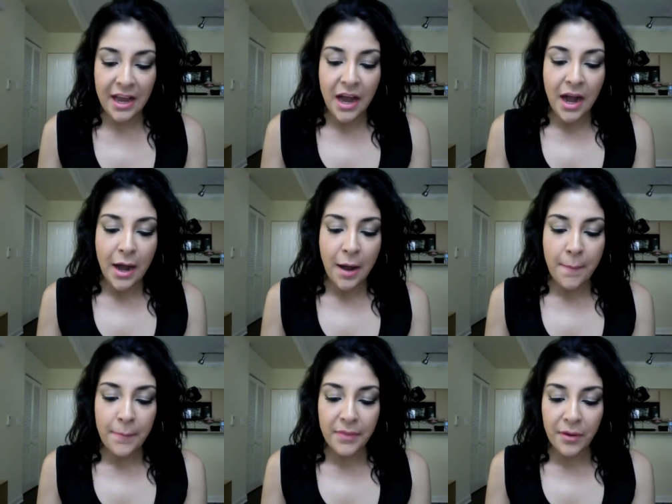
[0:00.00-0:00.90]

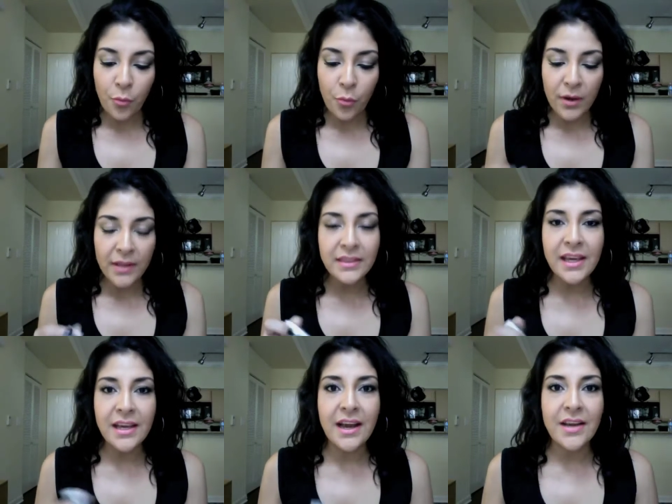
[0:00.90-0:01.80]
Um, the one
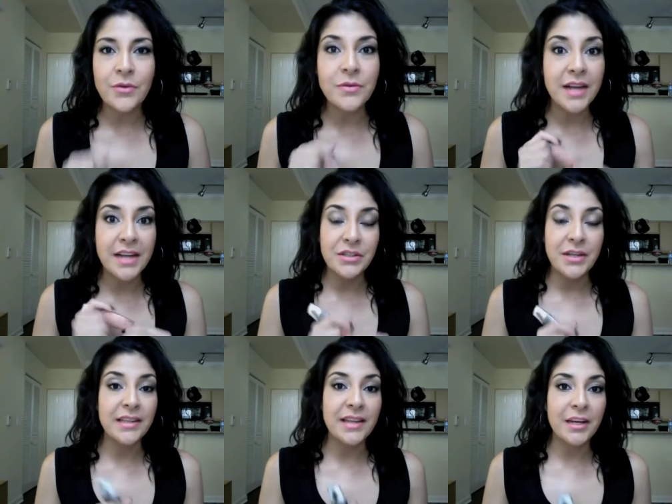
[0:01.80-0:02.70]
thing I don't, I do
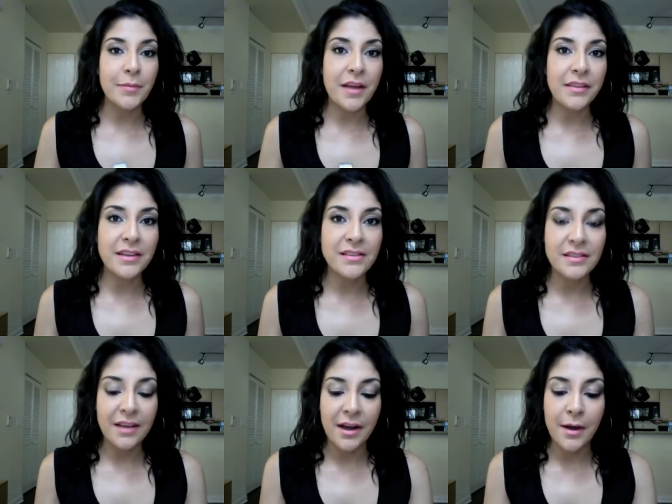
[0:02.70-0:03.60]
not like about
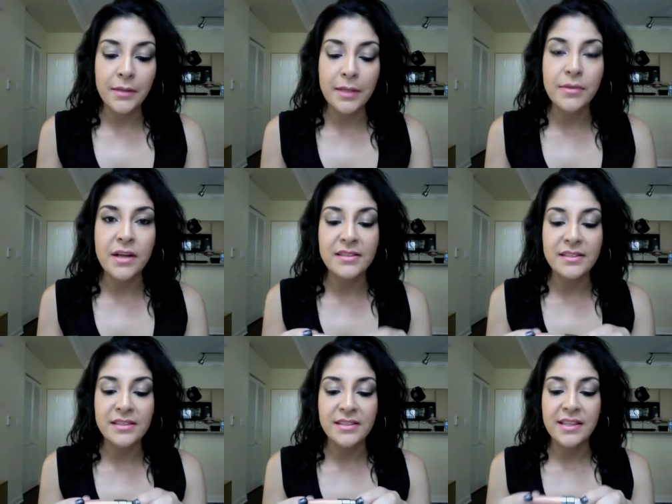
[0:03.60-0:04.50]
these uh, lip
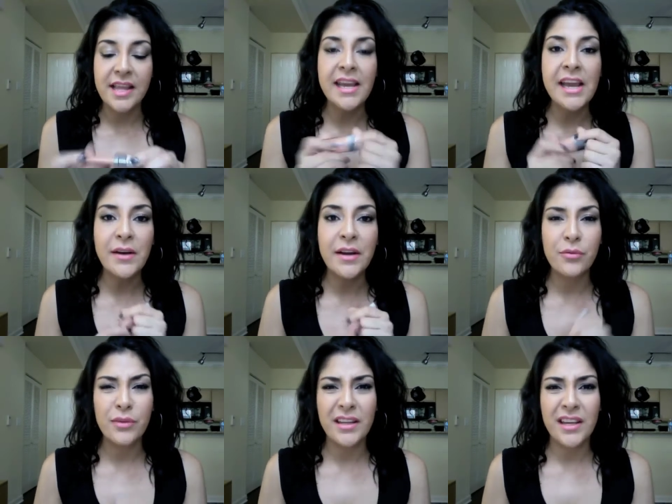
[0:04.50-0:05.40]
glosses is that they carry a
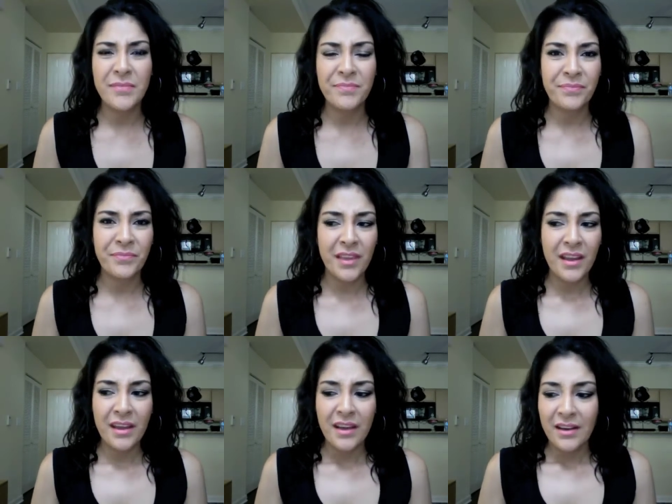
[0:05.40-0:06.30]
really
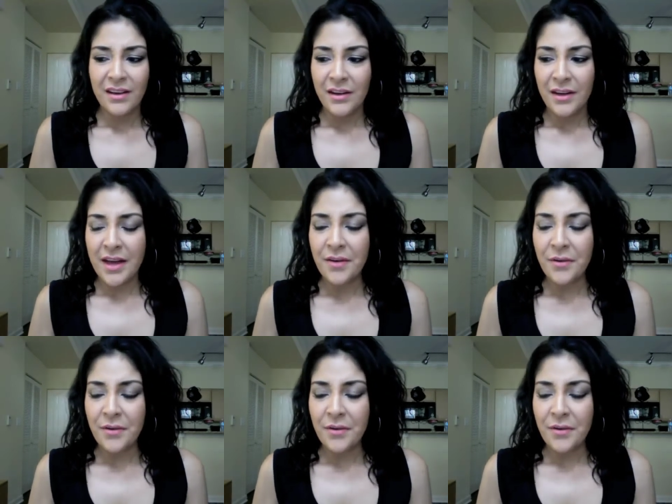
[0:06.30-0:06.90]
I don't